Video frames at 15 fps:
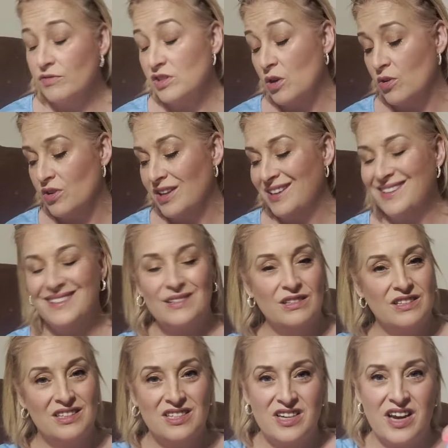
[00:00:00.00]
So they
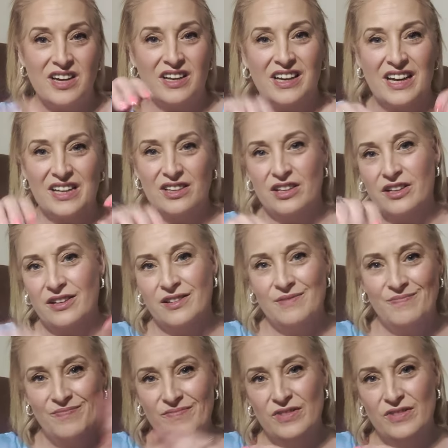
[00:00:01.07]
tend to get the